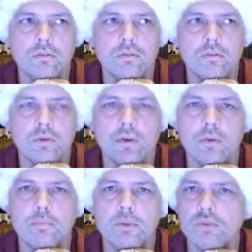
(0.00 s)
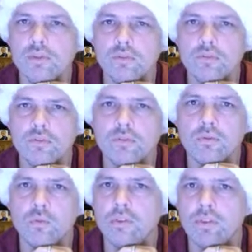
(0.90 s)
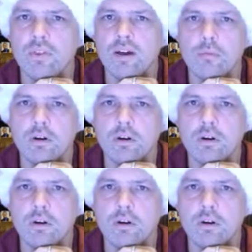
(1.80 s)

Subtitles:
we're abusive with them.